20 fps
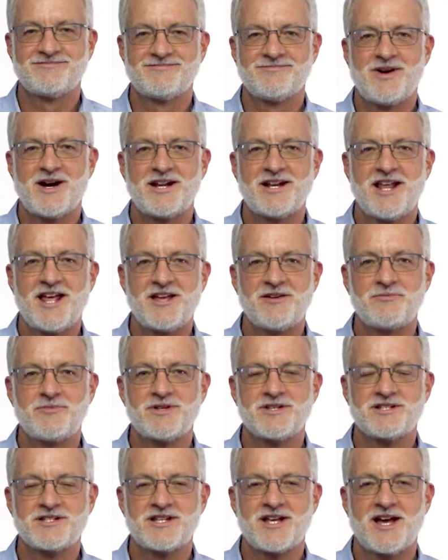My name
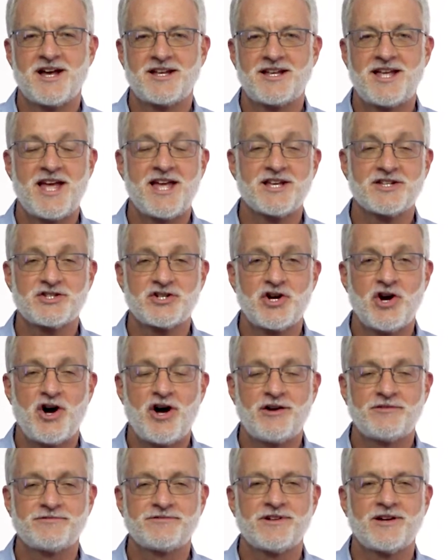is Gaius
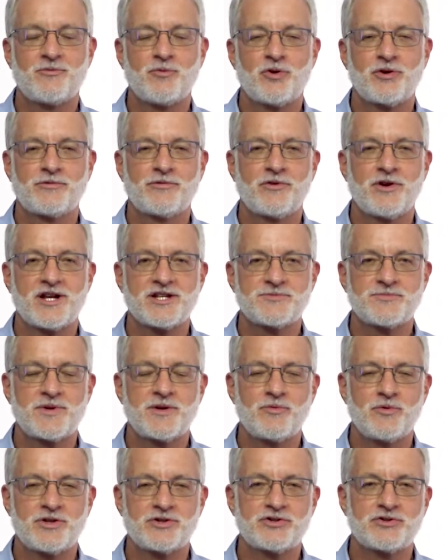Gough. I work for
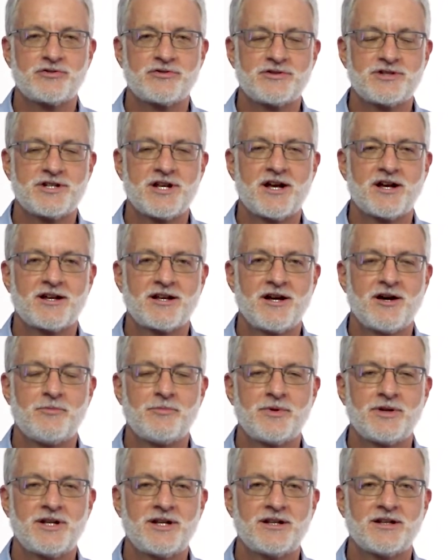S.P. Richards
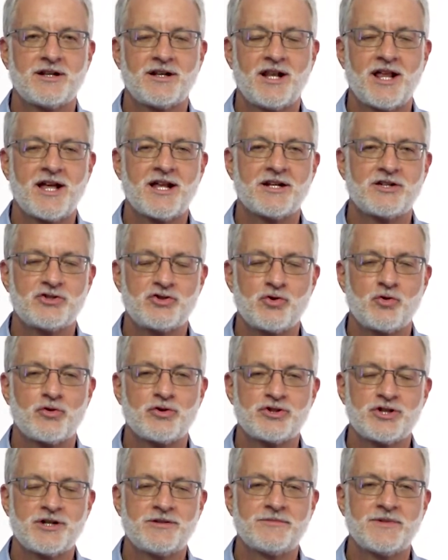Company in Atlanta,
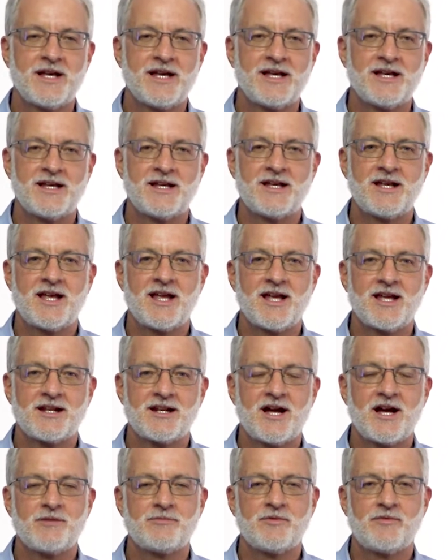Georgia,
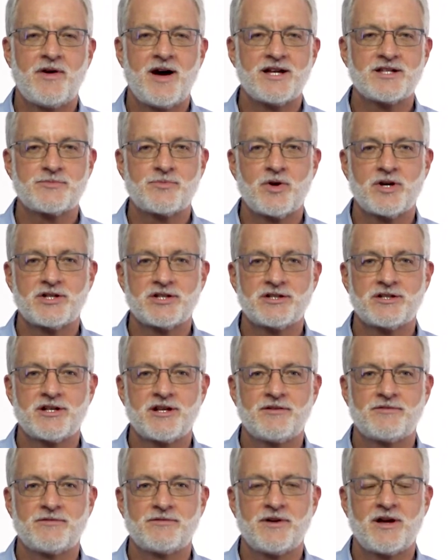and I'm the Vice
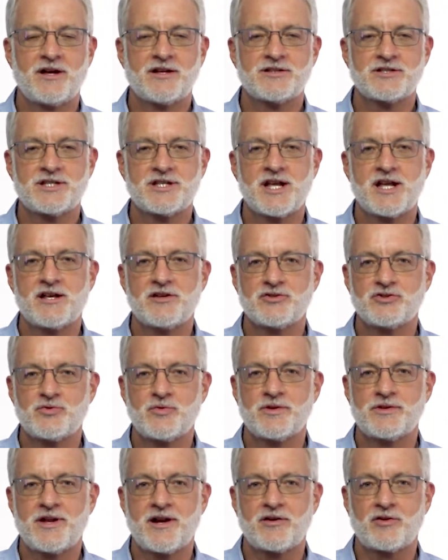President of Sales
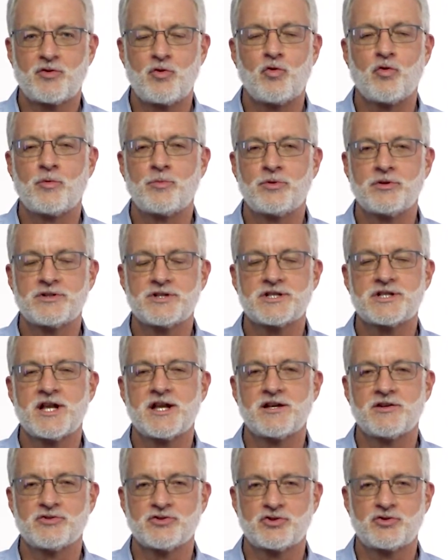with our Corporate
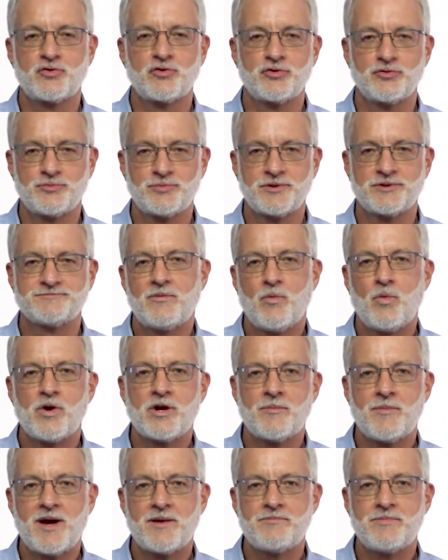Sales Group.
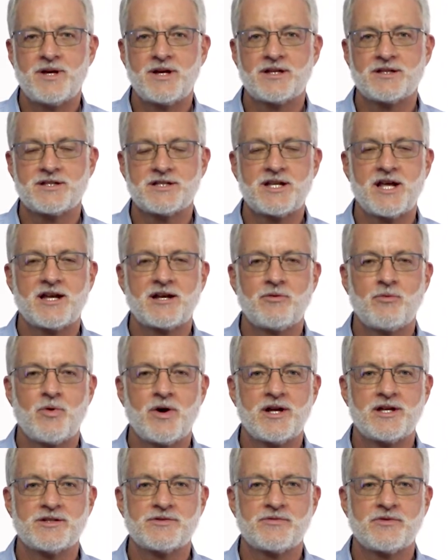One of my biggest
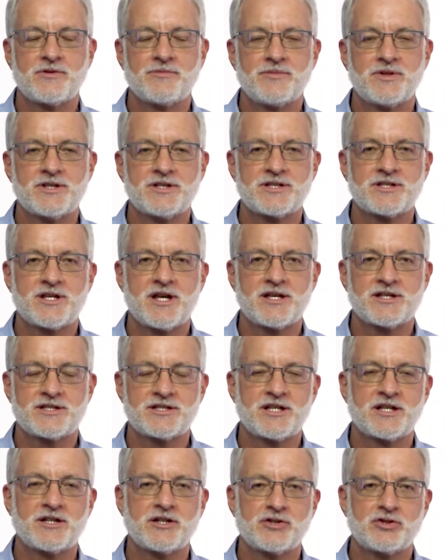takeaways from this
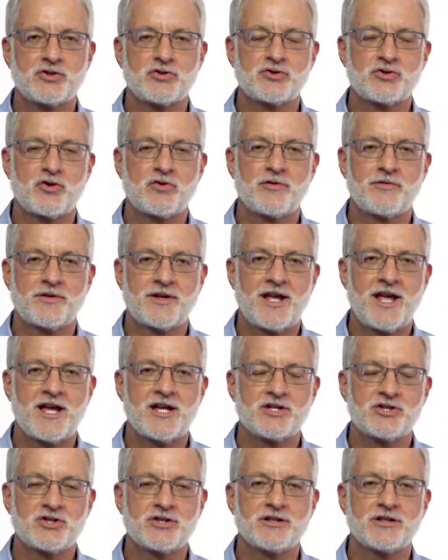signature
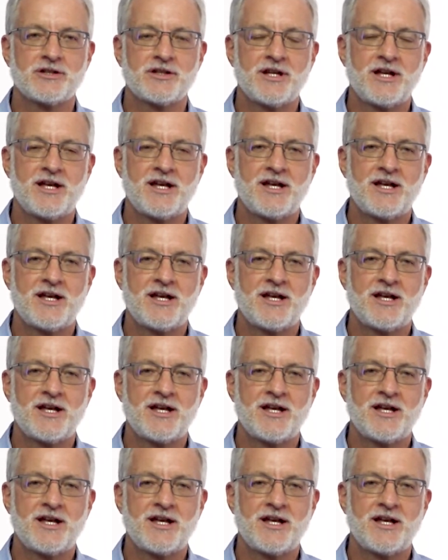certification